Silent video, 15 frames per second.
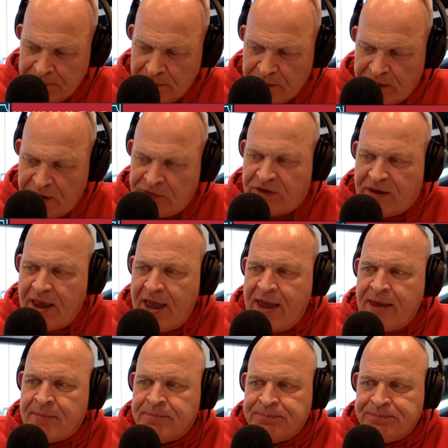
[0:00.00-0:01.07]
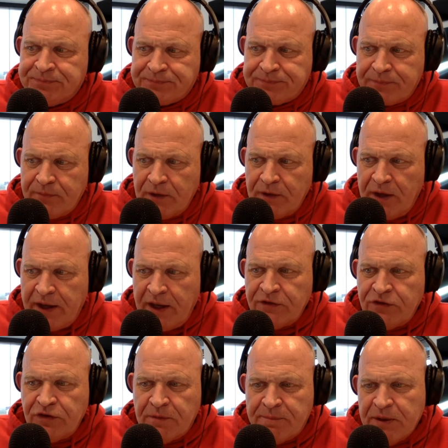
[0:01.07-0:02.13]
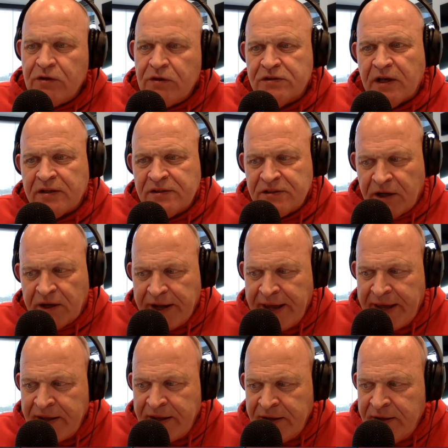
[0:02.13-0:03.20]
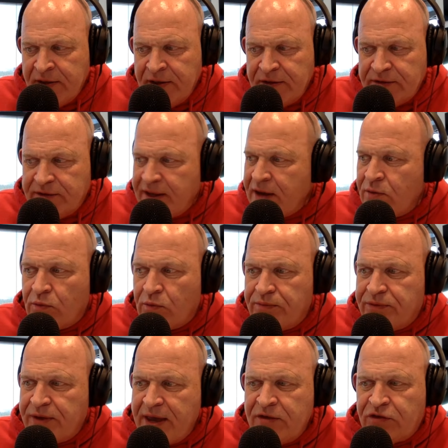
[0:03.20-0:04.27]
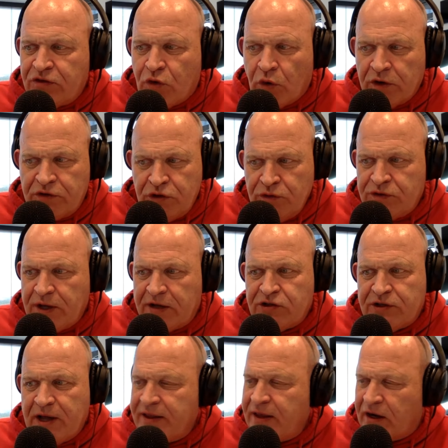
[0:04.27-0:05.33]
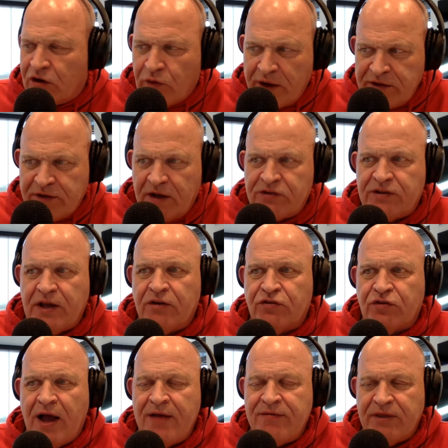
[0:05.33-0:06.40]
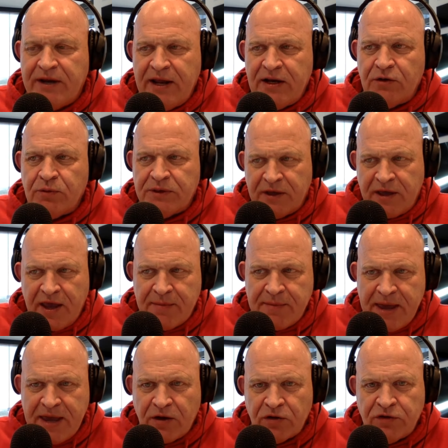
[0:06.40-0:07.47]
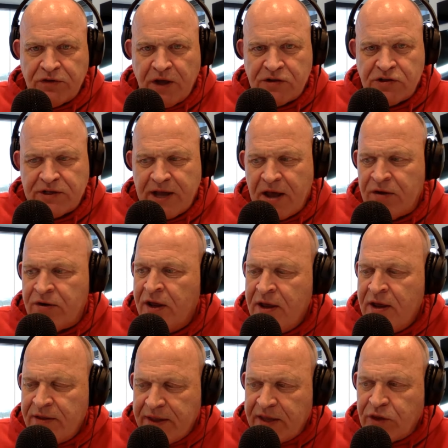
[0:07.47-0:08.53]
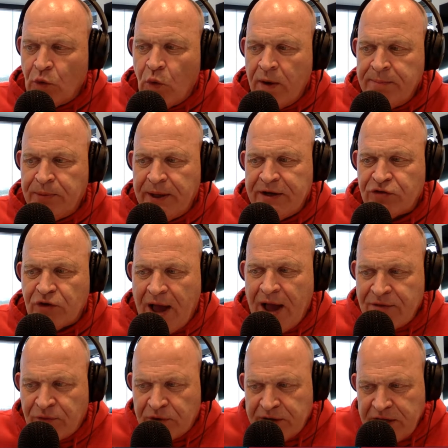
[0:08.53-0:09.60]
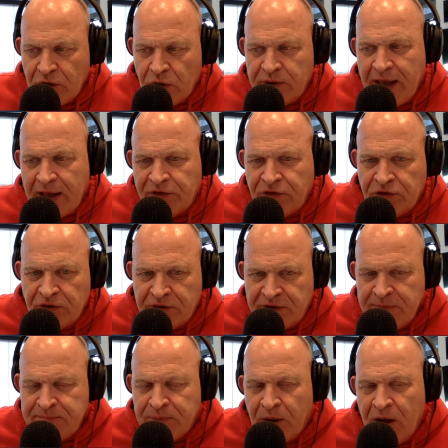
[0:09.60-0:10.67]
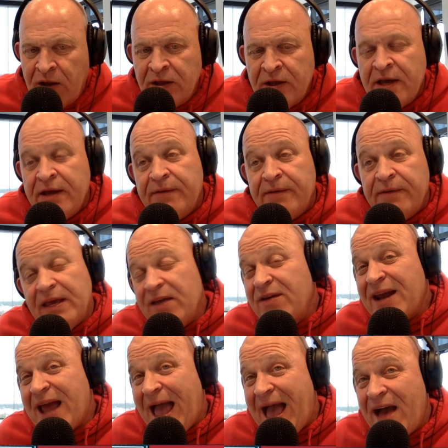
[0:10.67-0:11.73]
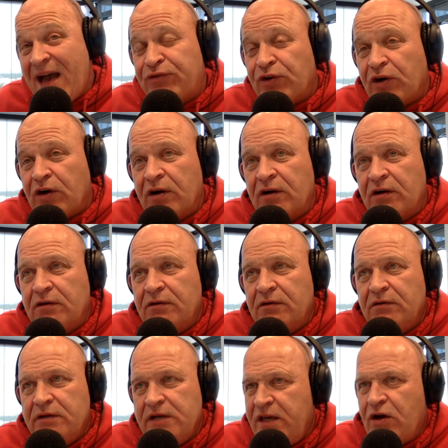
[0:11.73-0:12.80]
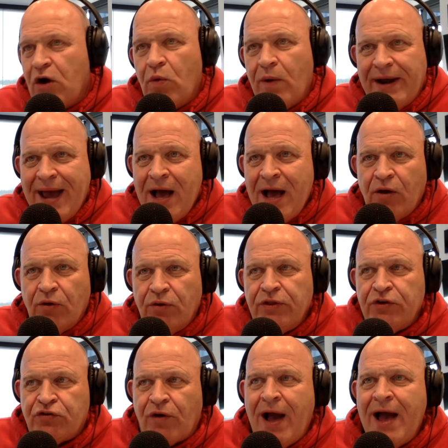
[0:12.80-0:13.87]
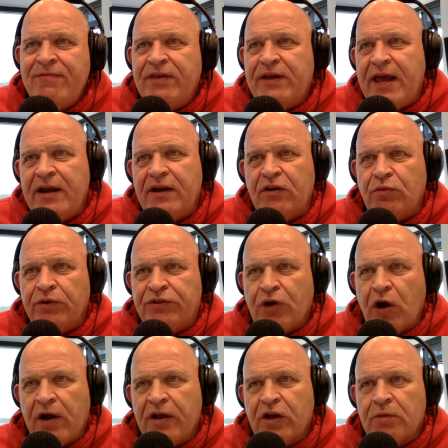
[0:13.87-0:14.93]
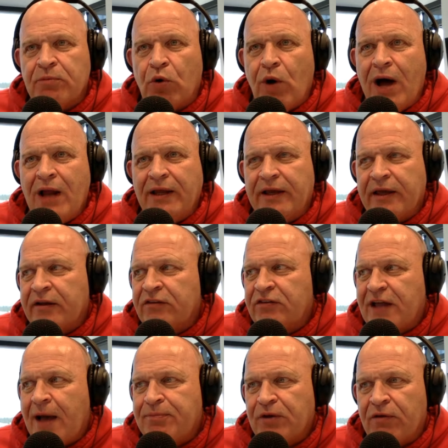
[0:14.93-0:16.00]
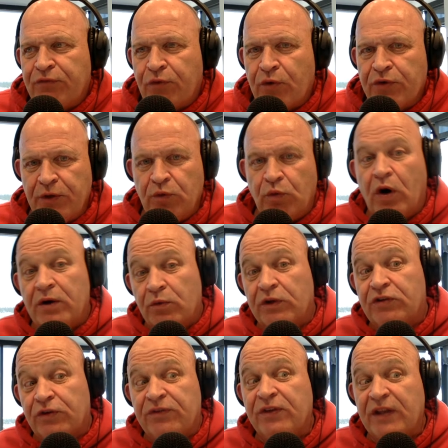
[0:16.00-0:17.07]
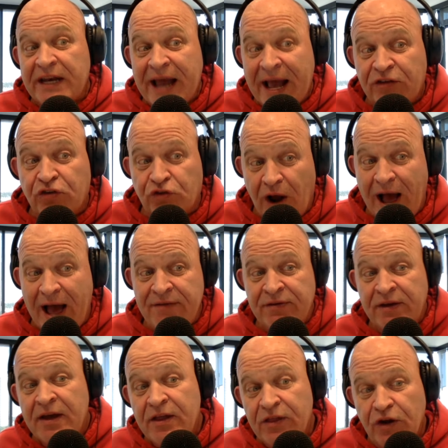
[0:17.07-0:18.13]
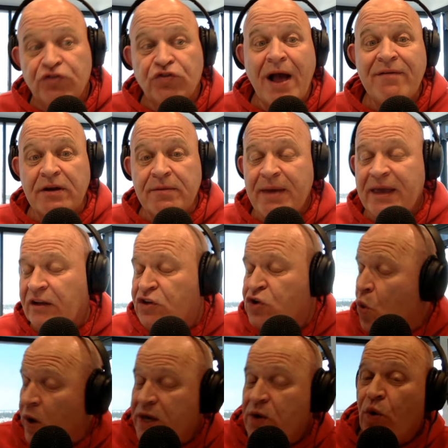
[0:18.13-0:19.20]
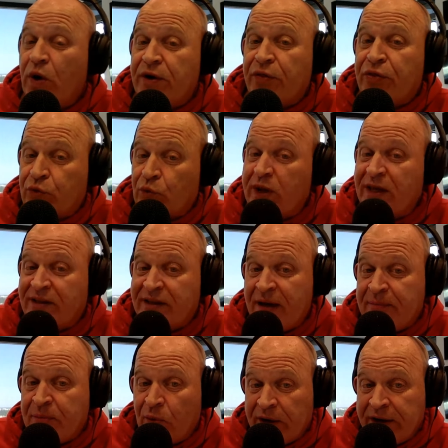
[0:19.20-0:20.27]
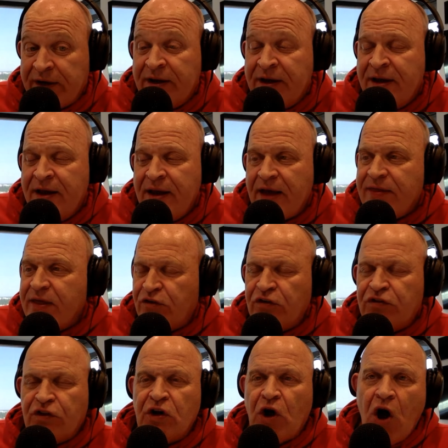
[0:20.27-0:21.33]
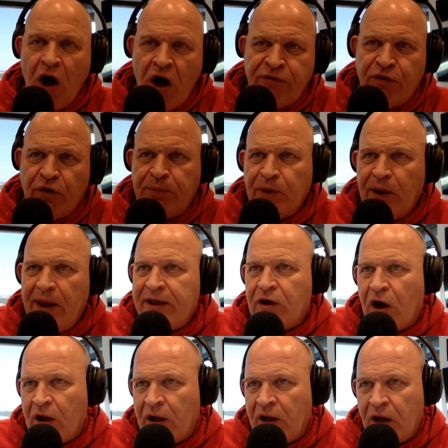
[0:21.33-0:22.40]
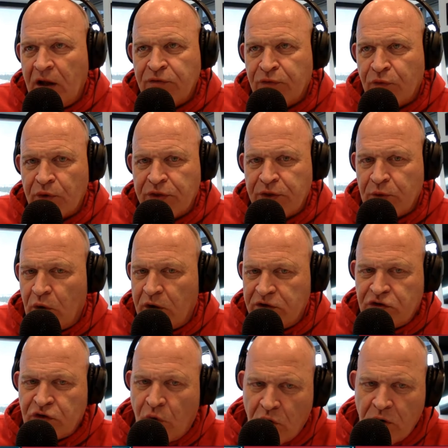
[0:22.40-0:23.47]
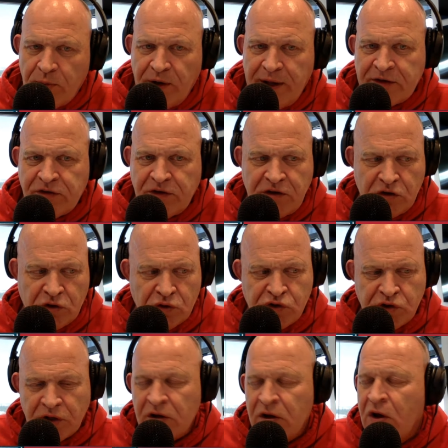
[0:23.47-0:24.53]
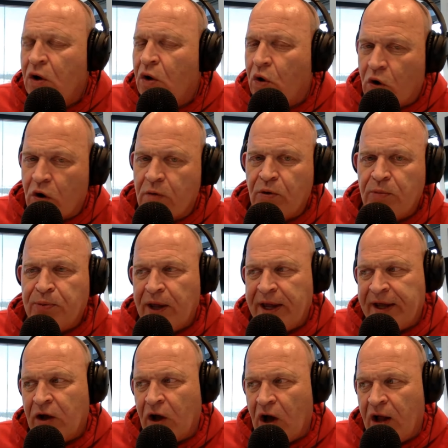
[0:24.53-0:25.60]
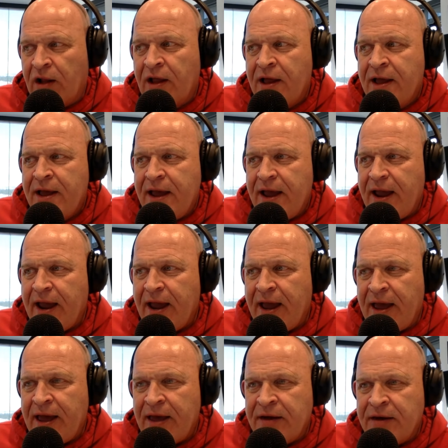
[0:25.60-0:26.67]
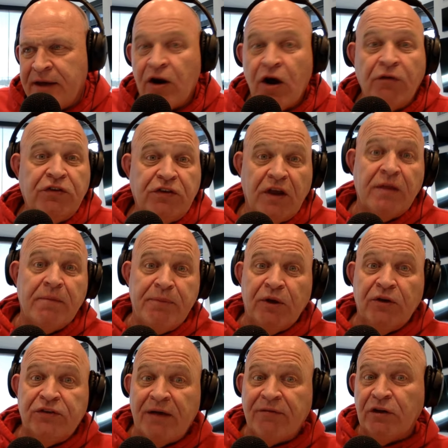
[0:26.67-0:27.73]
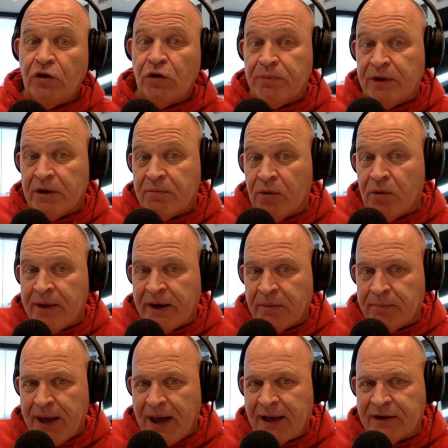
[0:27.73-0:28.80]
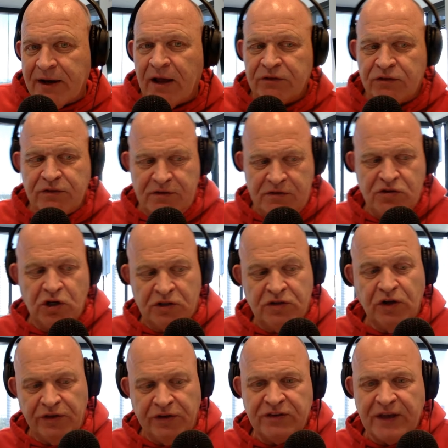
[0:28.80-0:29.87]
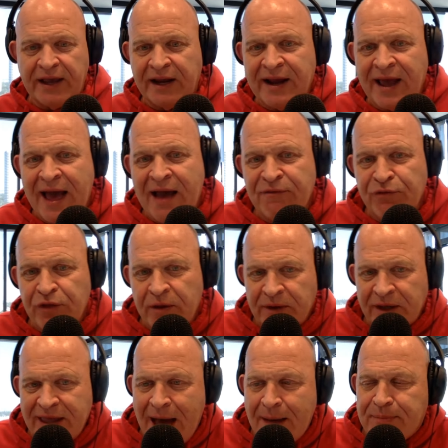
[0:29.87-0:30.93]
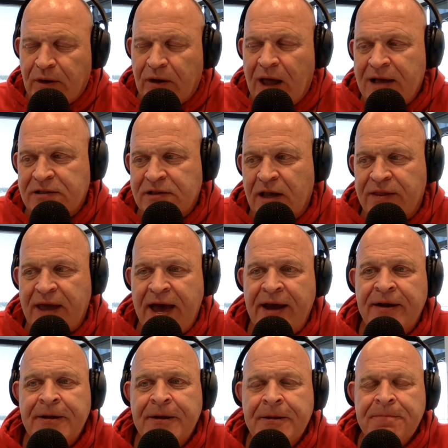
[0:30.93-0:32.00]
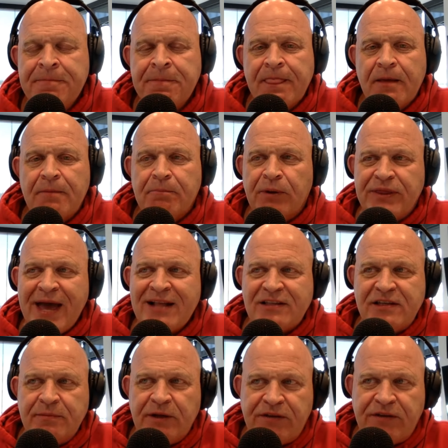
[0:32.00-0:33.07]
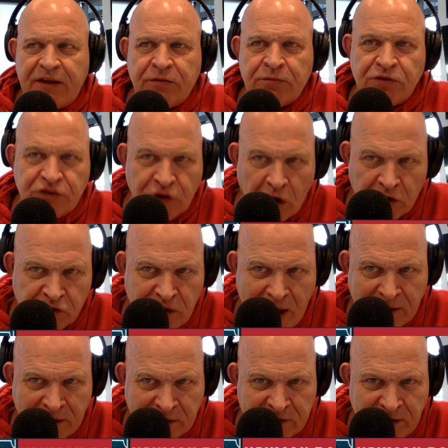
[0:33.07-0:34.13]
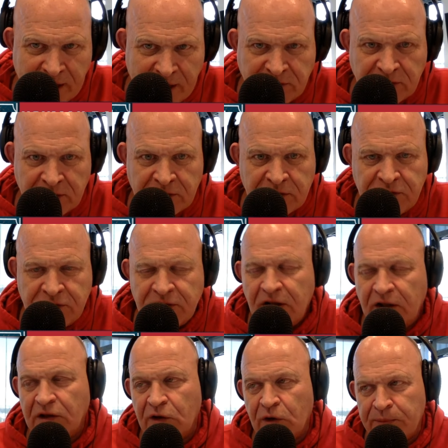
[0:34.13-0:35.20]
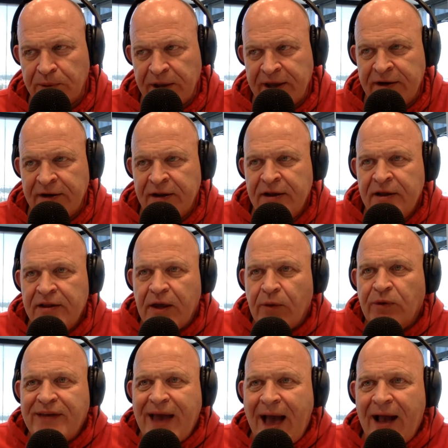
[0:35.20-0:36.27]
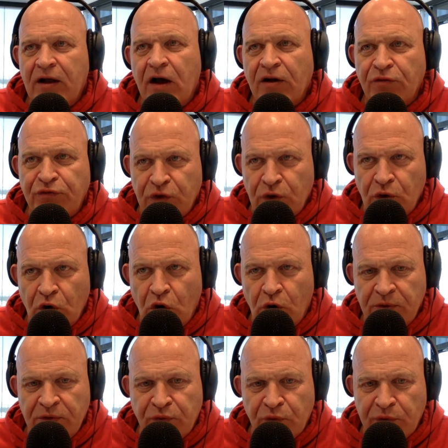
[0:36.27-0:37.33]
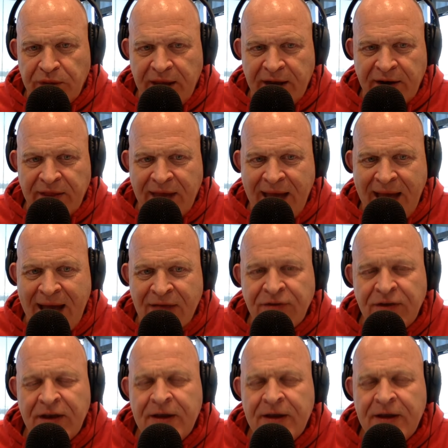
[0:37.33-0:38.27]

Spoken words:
This game against the Bills on Sunday, they scored two touchdowns. They had a great touchdown drive that ended with the Cam Akers touchdown. They had the one-play drive where Nico catches the deep ball. Even after Nico went out, the drive that ended with Dari Ogunbowale getting stopped on fourth and one, which is the next drive, they're driving to make it 21-3 at that point. And then just an awful play call on fourth and one, just horrible execution, horrible play call. And all of a sudden the Bills have a little bit of momentum back. Now it took till the second half for them to capitalize on that, but that seemed to take some starch out of the Texans a little bit. They would tack on a field goal before the end of the half.